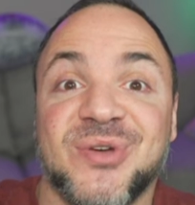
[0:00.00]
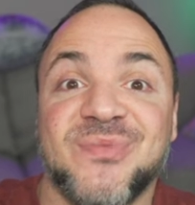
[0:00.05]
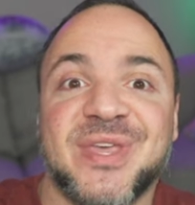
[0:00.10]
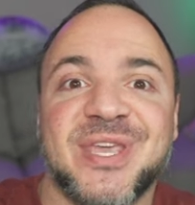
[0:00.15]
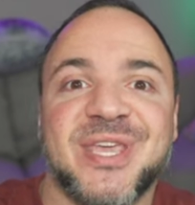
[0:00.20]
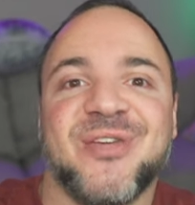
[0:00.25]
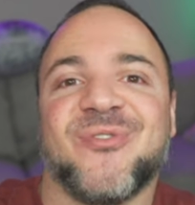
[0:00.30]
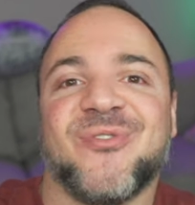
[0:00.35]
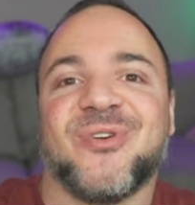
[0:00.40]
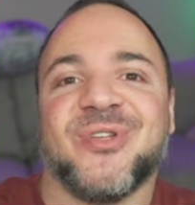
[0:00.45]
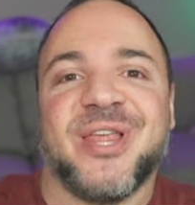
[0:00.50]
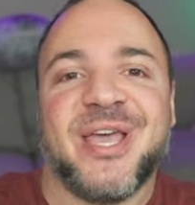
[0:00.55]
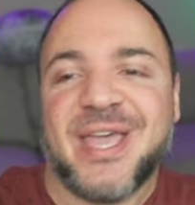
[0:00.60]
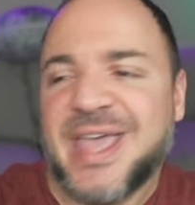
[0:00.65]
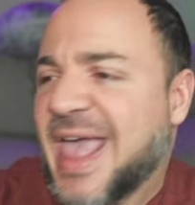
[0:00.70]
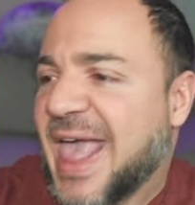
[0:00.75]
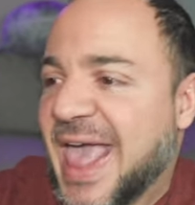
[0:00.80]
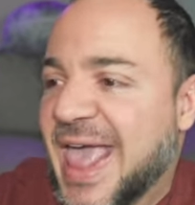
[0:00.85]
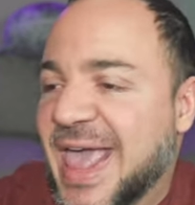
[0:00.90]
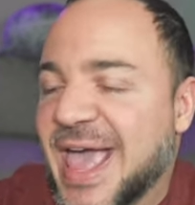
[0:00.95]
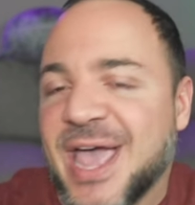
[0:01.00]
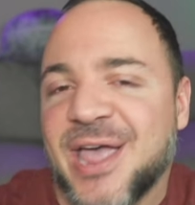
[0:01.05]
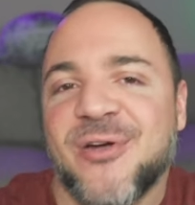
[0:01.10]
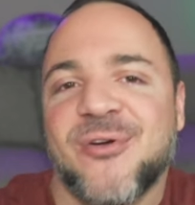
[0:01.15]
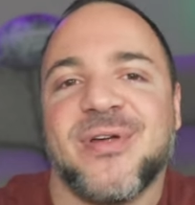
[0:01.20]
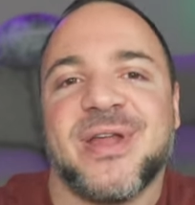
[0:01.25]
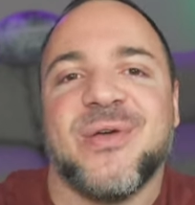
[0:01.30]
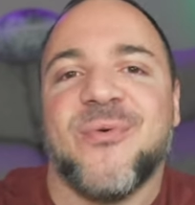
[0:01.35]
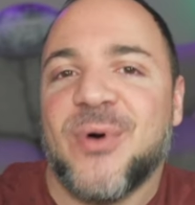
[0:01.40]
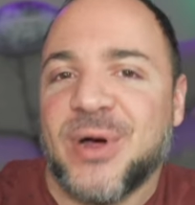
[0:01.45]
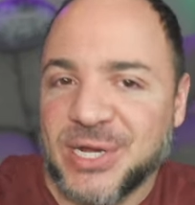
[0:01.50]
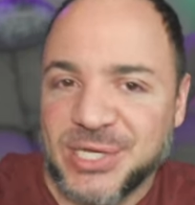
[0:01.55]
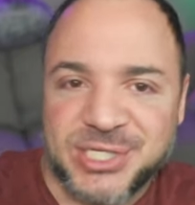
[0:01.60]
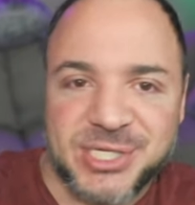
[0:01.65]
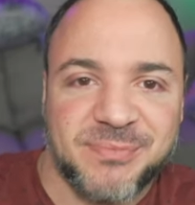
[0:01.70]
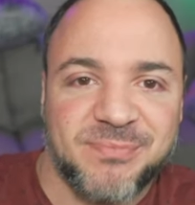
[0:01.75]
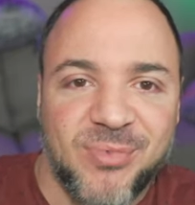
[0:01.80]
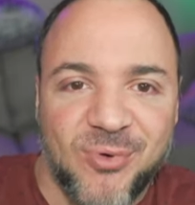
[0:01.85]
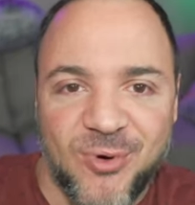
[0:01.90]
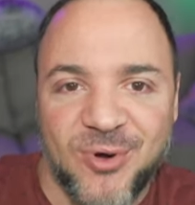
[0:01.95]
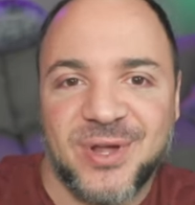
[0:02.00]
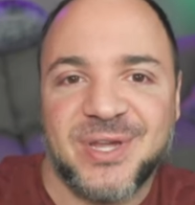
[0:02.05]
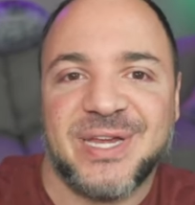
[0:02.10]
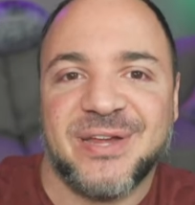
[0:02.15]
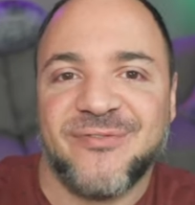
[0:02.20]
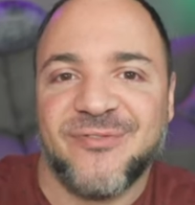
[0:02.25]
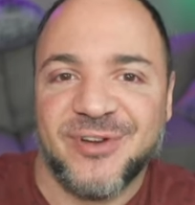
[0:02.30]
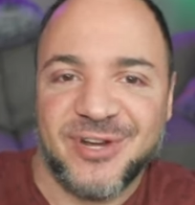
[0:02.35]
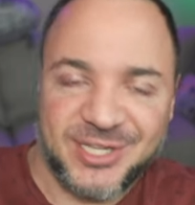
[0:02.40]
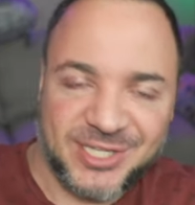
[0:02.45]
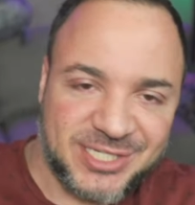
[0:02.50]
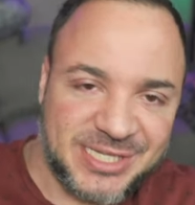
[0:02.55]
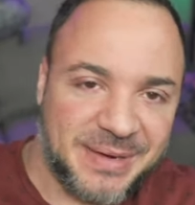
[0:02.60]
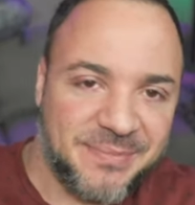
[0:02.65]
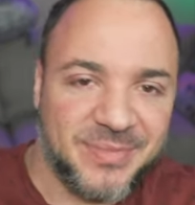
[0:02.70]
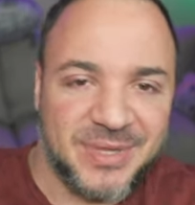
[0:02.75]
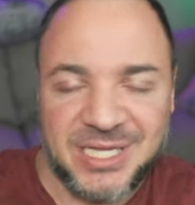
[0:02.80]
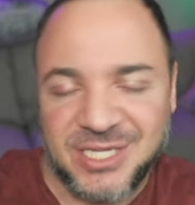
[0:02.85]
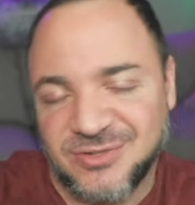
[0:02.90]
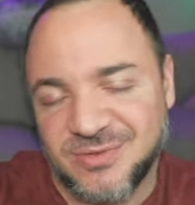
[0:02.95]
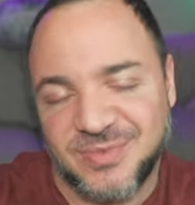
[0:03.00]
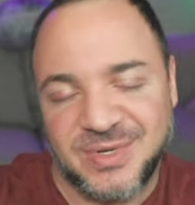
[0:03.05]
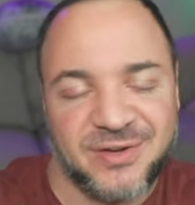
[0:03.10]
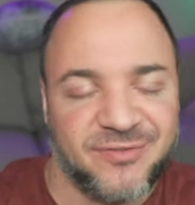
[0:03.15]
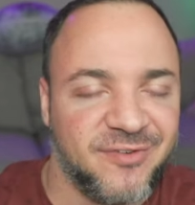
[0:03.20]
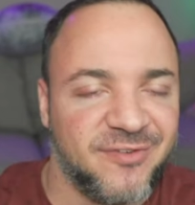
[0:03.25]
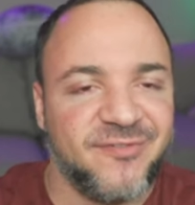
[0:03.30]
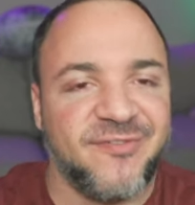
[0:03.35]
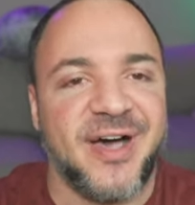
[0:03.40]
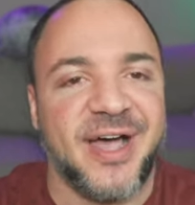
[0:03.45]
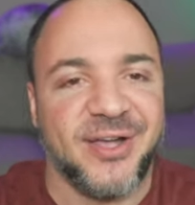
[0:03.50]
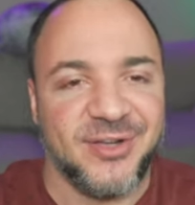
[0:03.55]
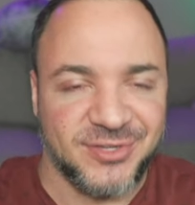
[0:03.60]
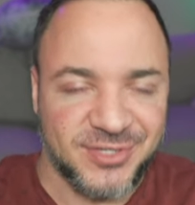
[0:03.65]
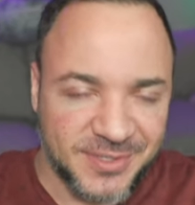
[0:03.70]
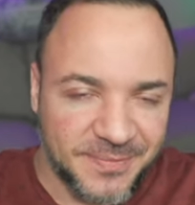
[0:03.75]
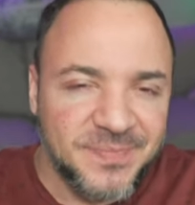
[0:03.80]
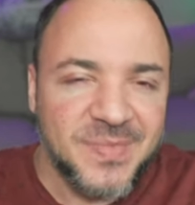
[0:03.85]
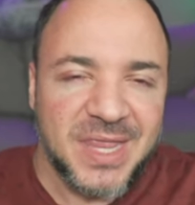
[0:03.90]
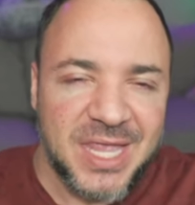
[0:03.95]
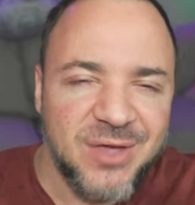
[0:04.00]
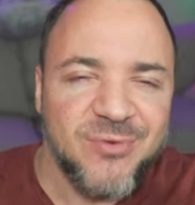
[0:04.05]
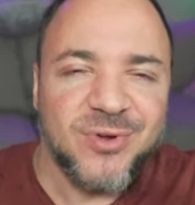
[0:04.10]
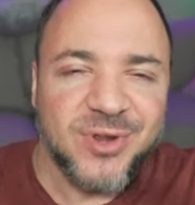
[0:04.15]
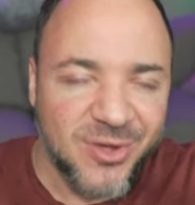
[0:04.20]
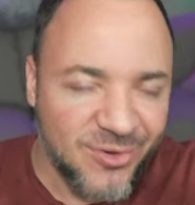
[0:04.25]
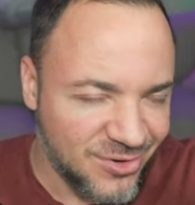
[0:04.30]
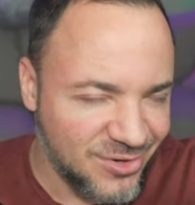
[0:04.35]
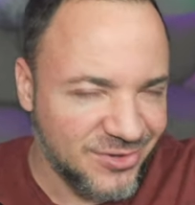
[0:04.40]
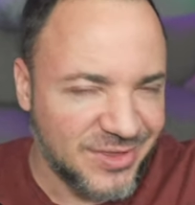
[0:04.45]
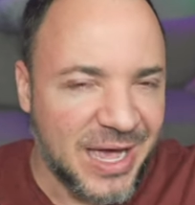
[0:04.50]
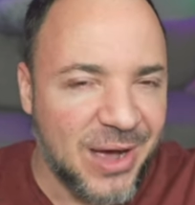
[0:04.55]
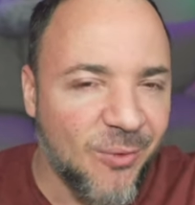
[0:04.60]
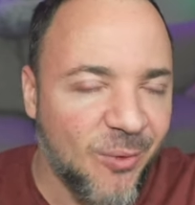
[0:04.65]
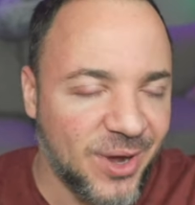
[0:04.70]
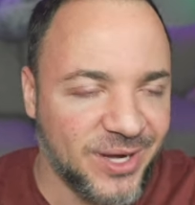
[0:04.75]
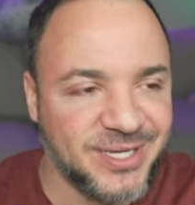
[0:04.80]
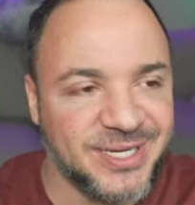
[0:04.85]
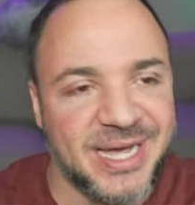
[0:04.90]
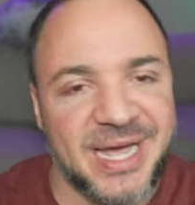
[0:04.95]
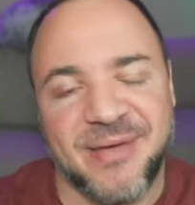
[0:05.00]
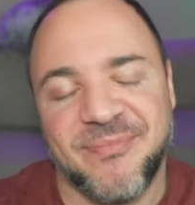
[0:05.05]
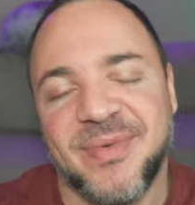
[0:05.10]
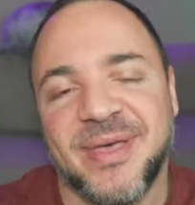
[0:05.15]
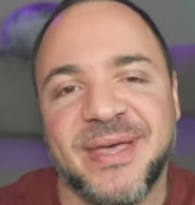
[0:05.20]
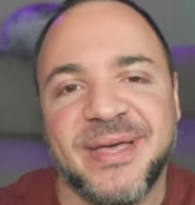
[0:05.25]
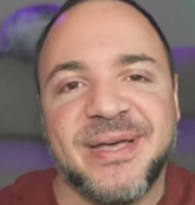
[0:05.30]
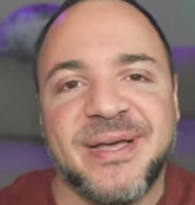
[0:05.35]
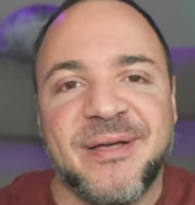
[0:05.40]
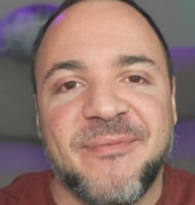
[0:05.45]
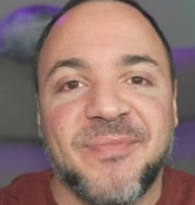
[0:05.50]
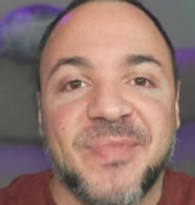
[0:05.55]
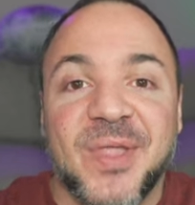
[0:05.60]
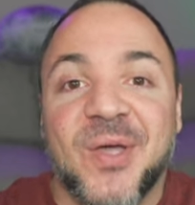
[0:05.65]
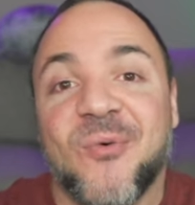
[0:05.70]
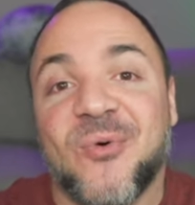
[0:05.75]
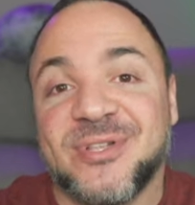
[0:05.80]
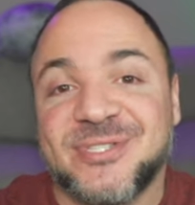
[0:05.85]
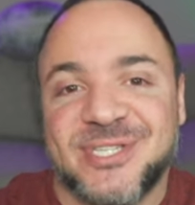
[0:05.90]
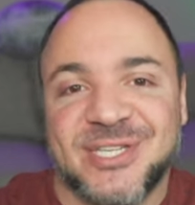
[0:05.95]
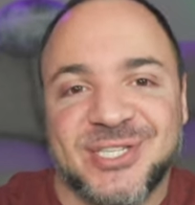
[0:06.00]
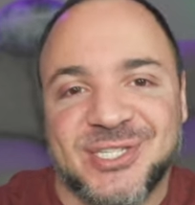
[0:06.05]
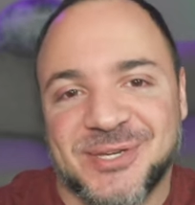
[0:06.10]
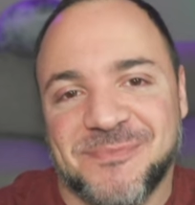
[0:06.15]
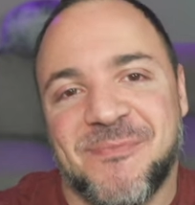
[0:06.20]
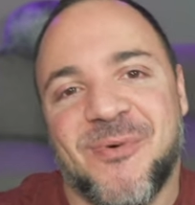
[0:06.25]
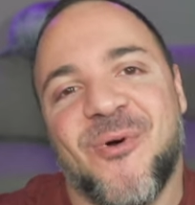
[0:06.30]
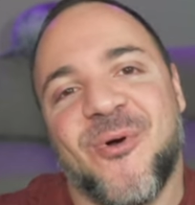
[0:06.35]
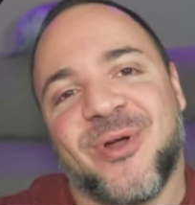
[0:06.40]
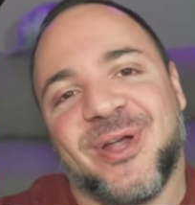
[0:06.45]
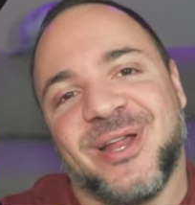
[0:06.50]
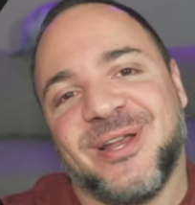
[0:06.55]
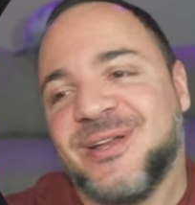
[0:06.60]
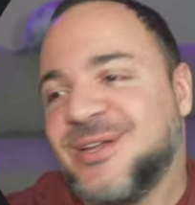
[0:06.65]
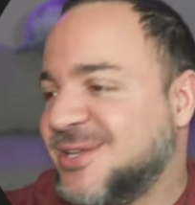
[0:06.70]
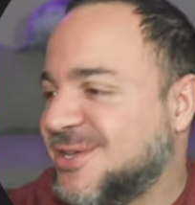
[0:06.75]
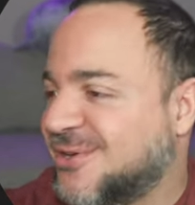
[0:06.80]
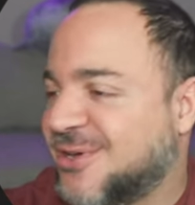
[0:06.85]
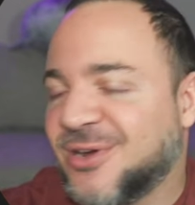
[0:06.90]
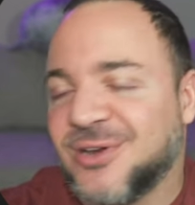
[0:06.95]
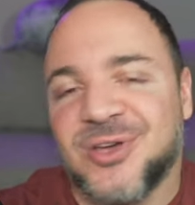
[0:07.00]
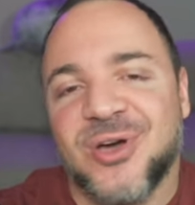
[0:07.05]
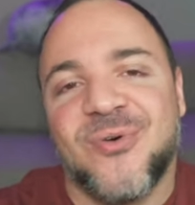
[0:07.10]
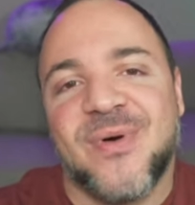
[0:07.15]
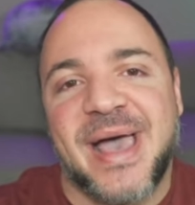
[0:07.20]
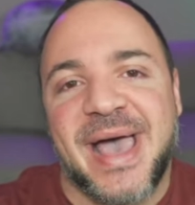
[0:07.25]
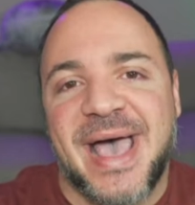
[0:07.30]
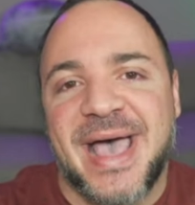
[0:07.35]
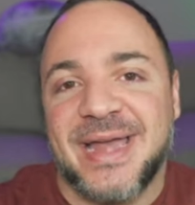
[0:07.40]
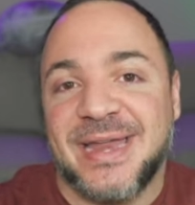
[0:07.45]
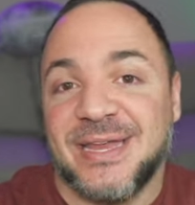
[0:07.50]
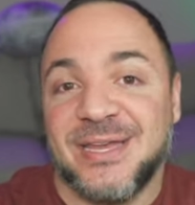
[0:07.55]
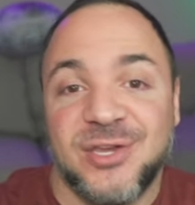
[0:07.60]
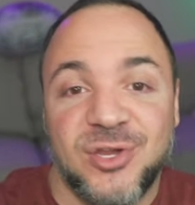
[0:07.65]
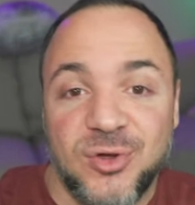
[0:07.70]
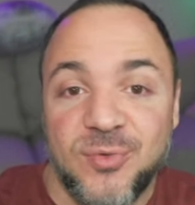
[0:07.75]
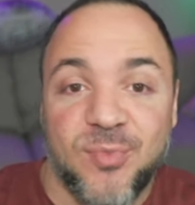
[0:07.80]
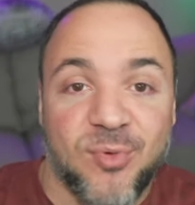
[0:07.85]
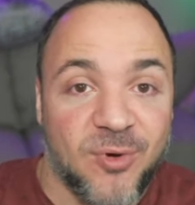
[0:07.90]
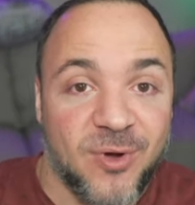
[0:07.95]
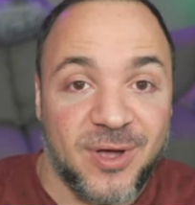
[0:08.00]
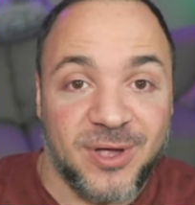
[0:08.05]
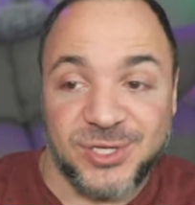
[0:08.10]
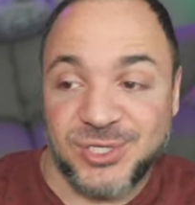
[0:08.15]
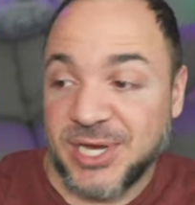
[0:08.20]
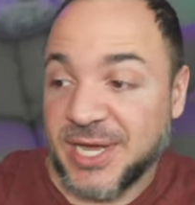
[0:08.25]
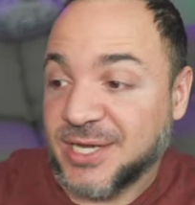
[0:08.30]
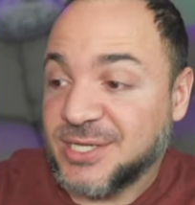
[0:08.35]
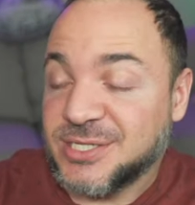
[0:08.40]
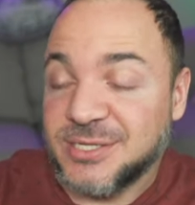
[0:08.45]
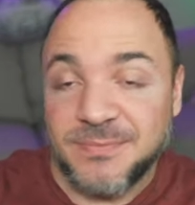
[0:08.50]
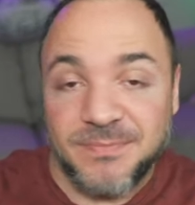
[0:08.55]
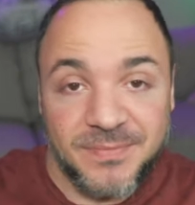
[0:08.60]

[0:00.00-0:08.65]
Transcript: that you were like, hey, I already want to support different assemblies from different files, you would go do that one time. Once it's supported, you can go add in new projects,